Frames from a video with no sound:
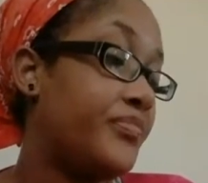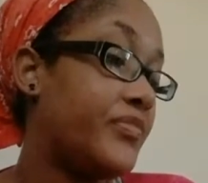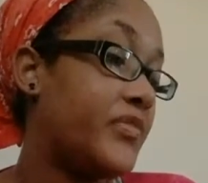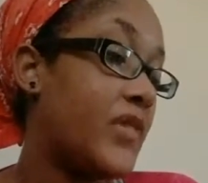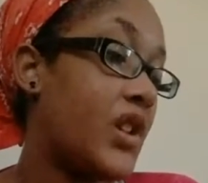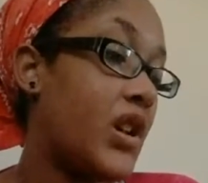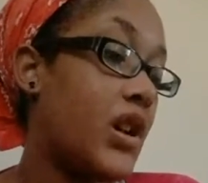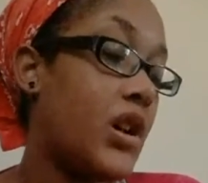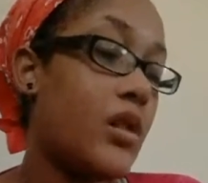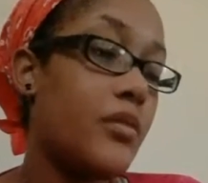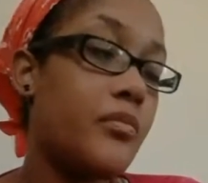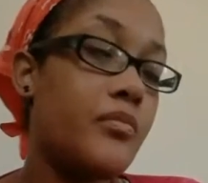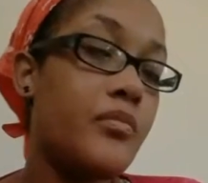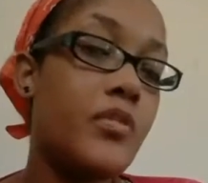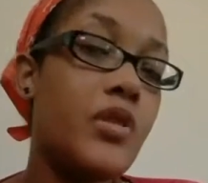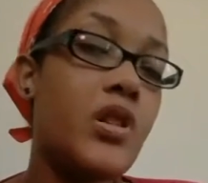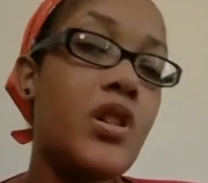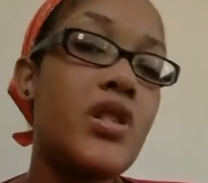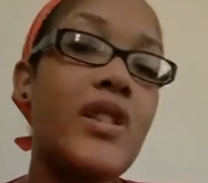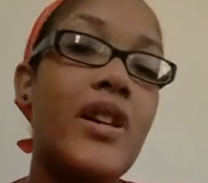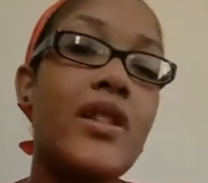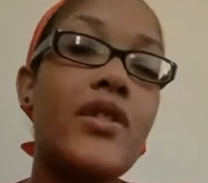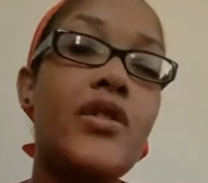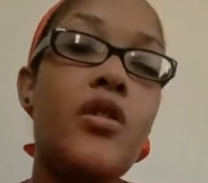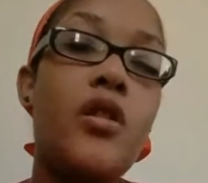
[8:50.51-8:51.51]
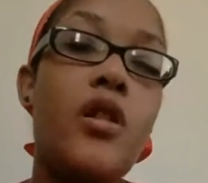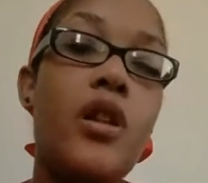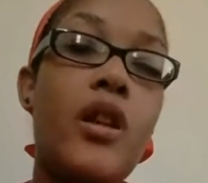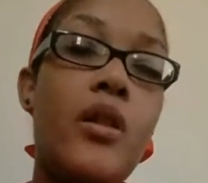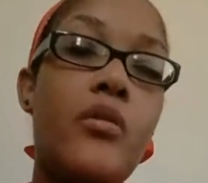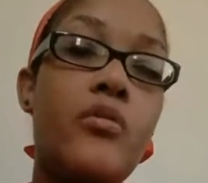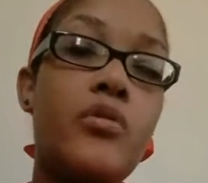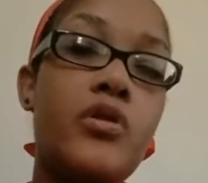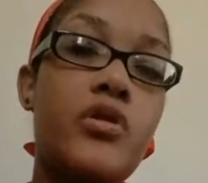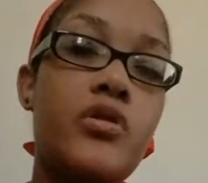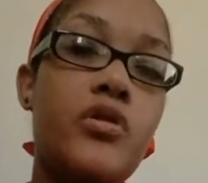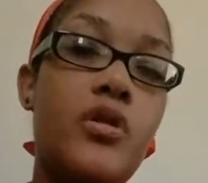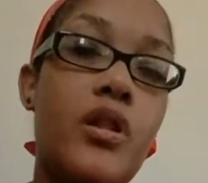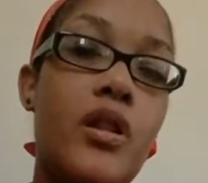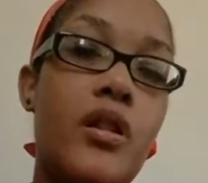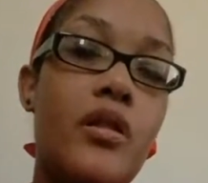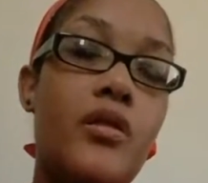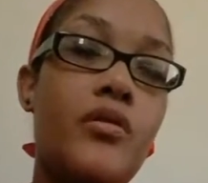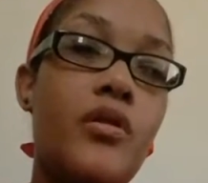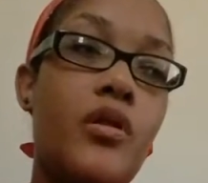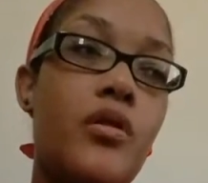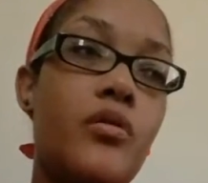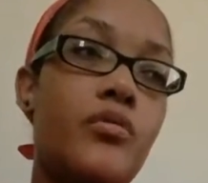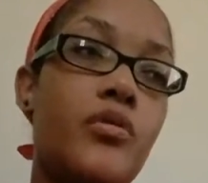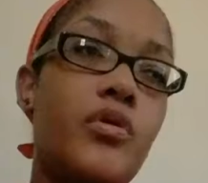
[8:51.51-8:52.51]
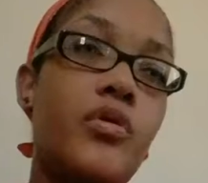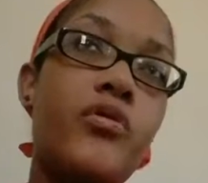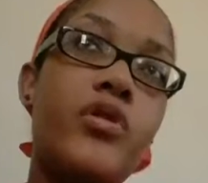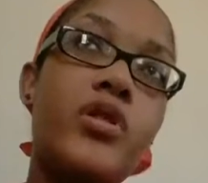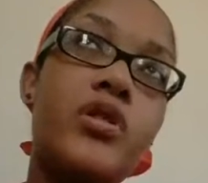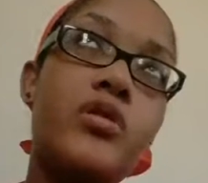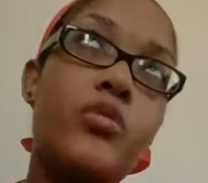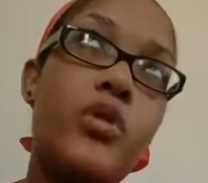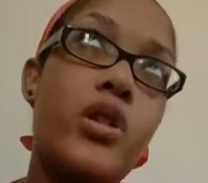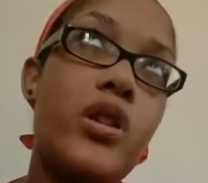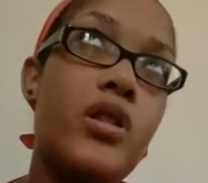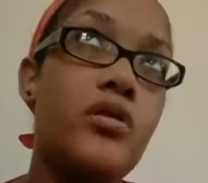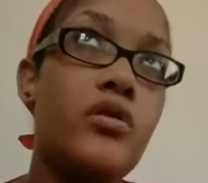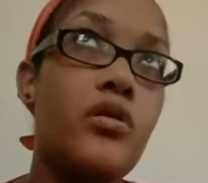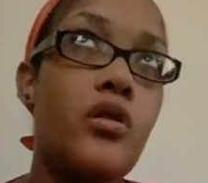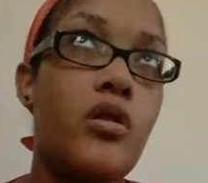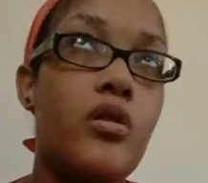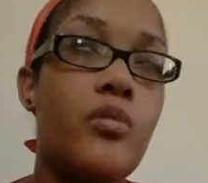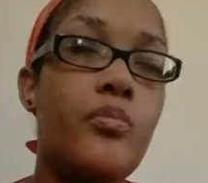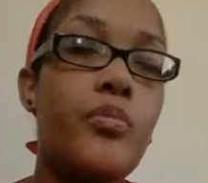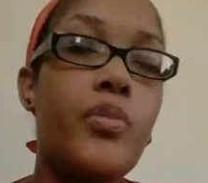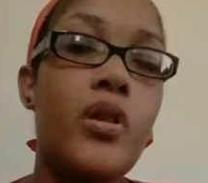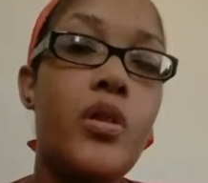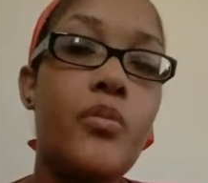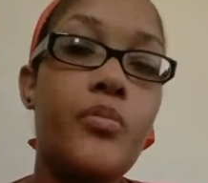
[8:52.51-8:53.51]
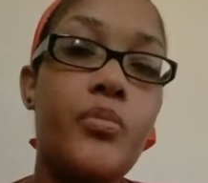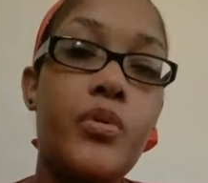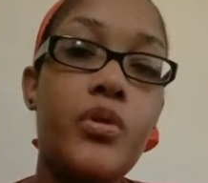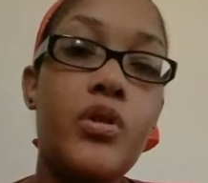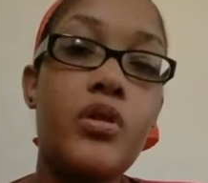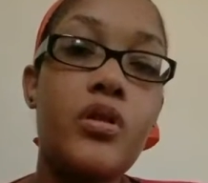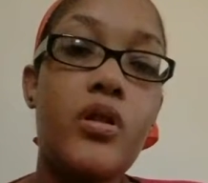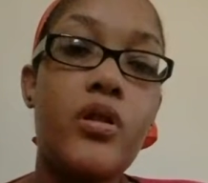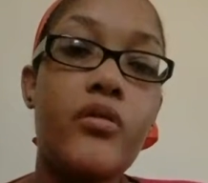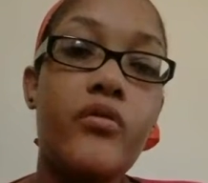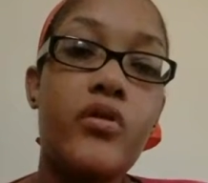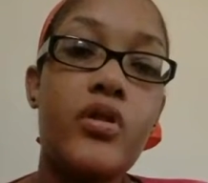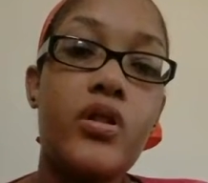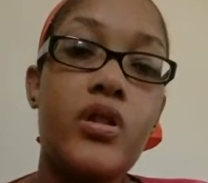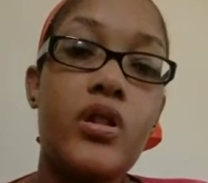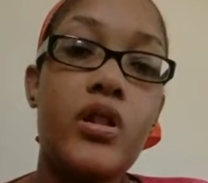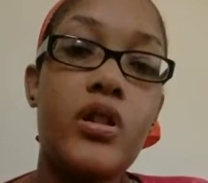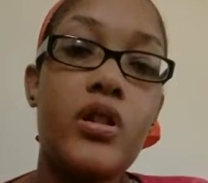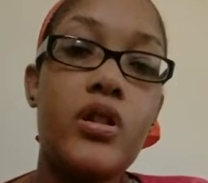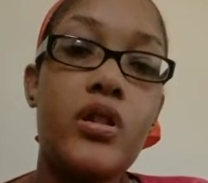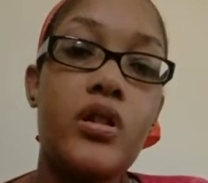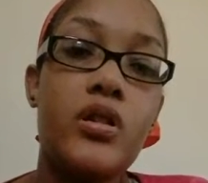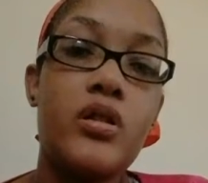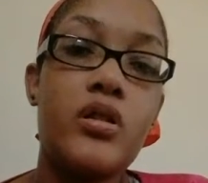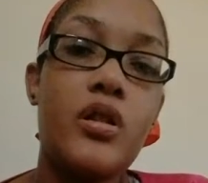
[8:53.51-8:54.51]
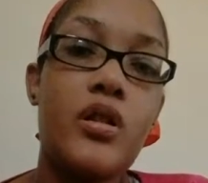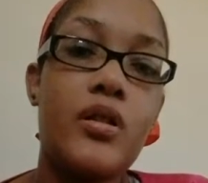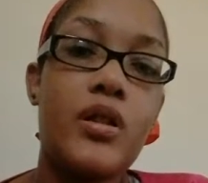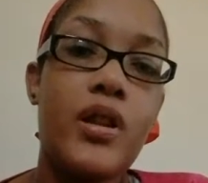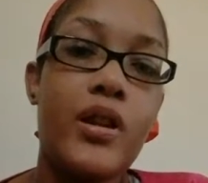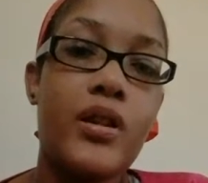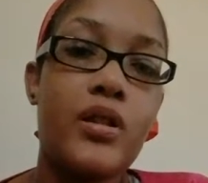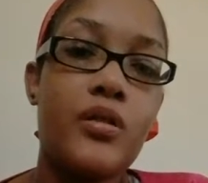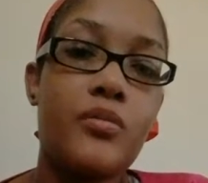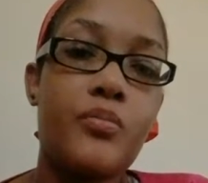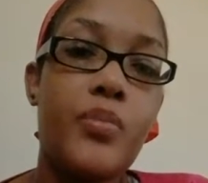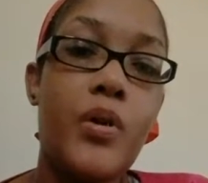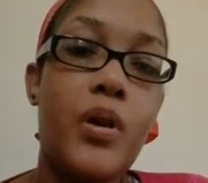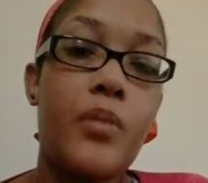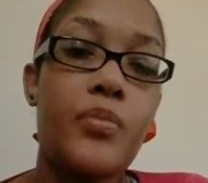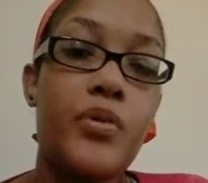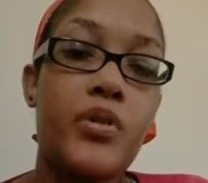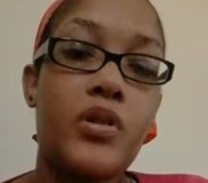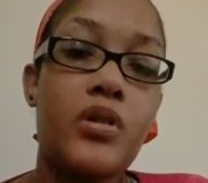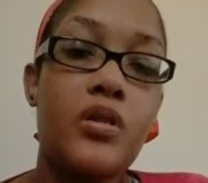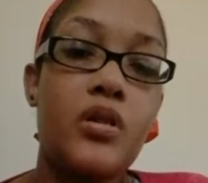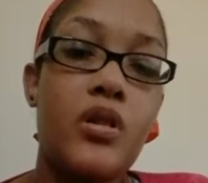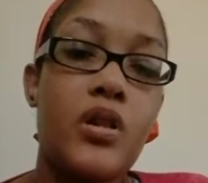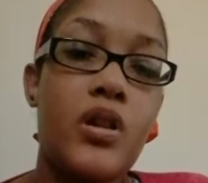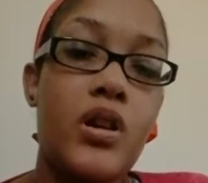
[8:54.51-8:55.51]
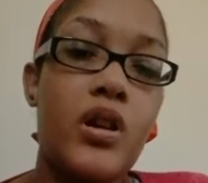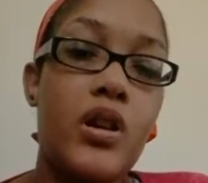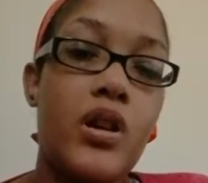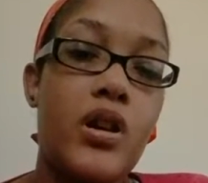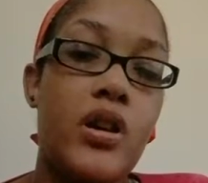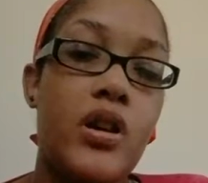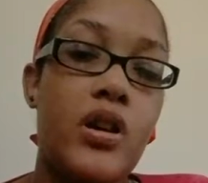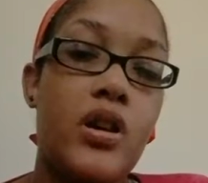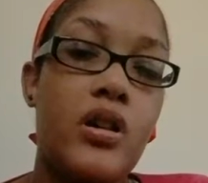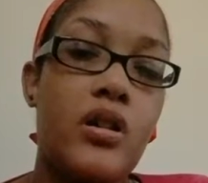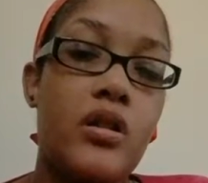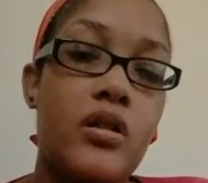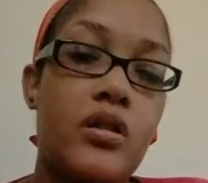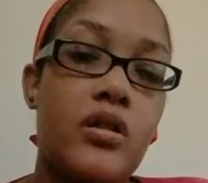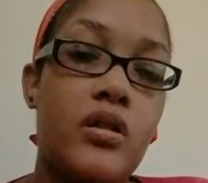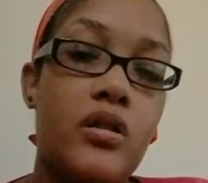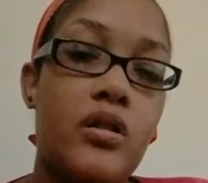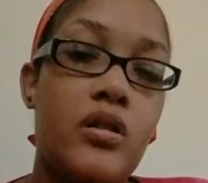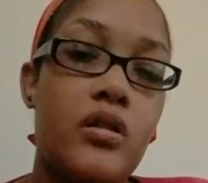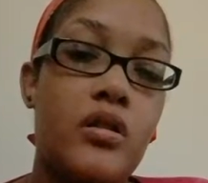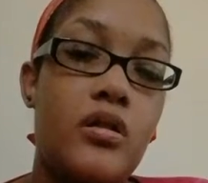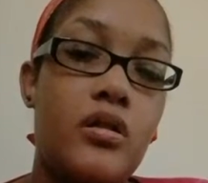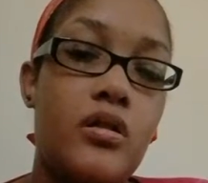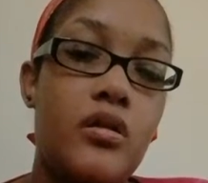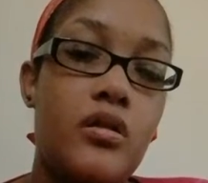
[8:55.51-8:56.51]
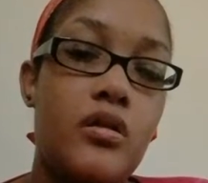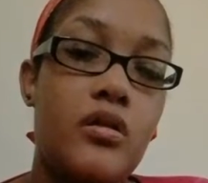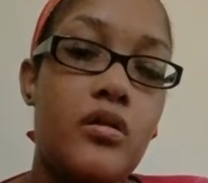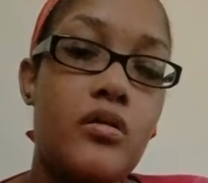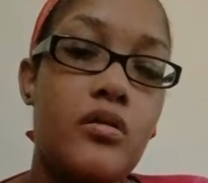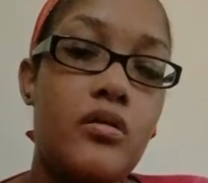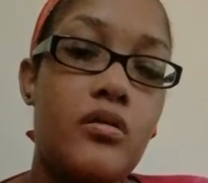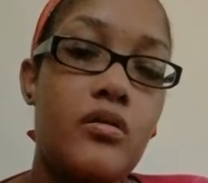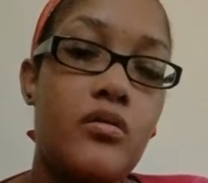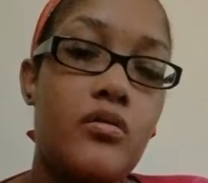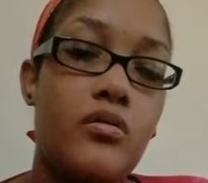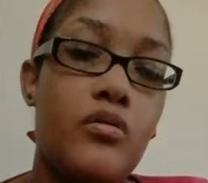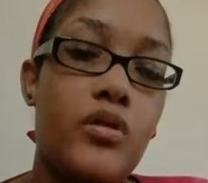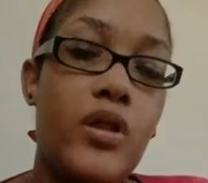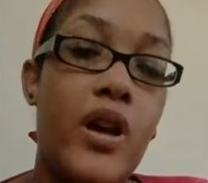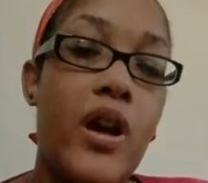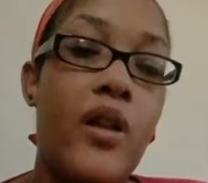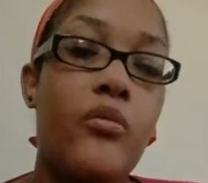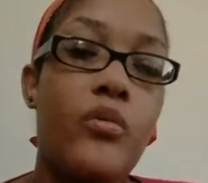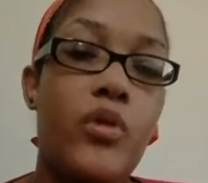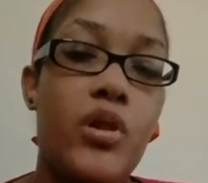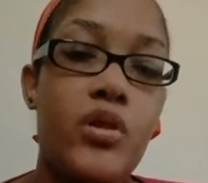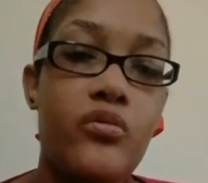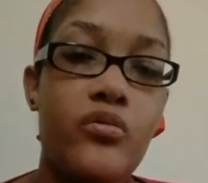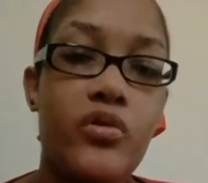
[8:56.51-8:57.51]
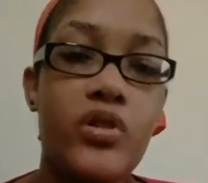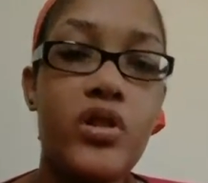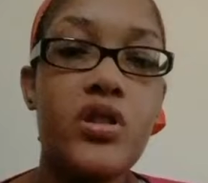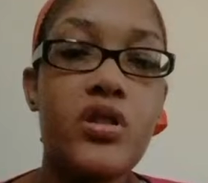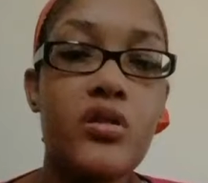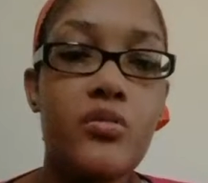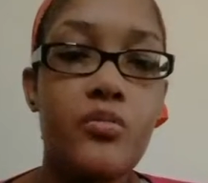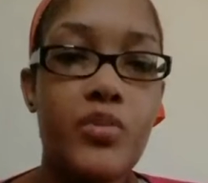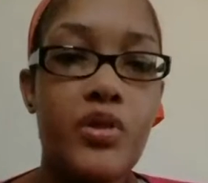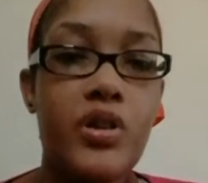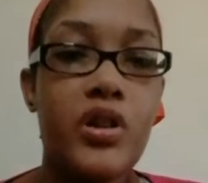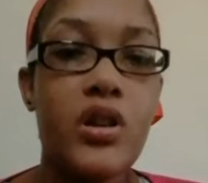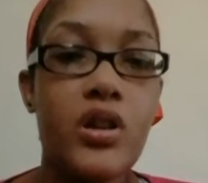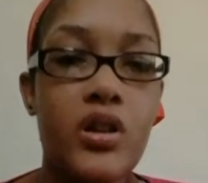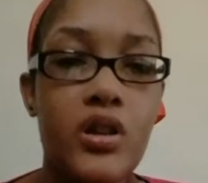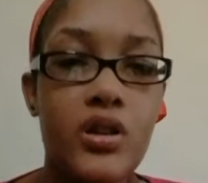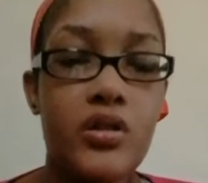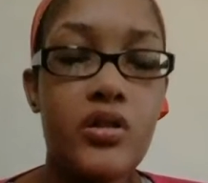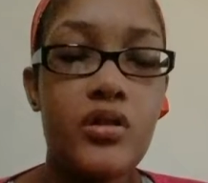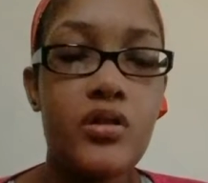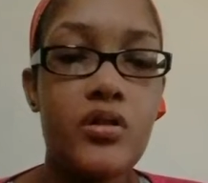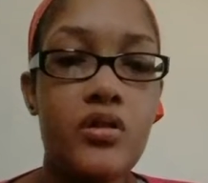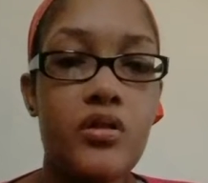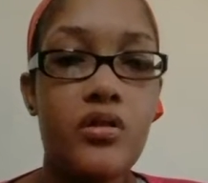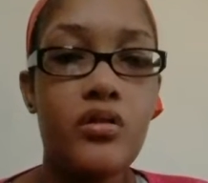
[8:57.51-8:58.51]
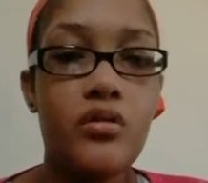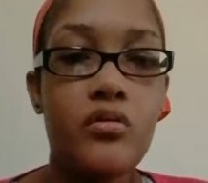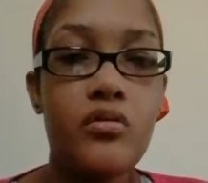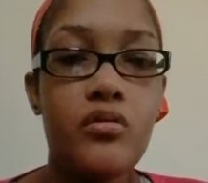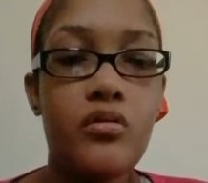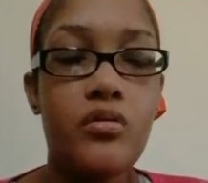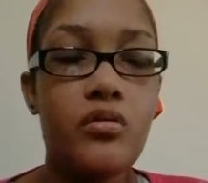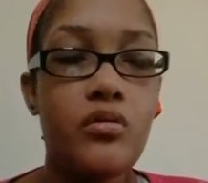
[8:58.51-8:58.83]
because um, I thought I was the reason why I started pumping every day and uh, like pumping is uh, that one reason because you know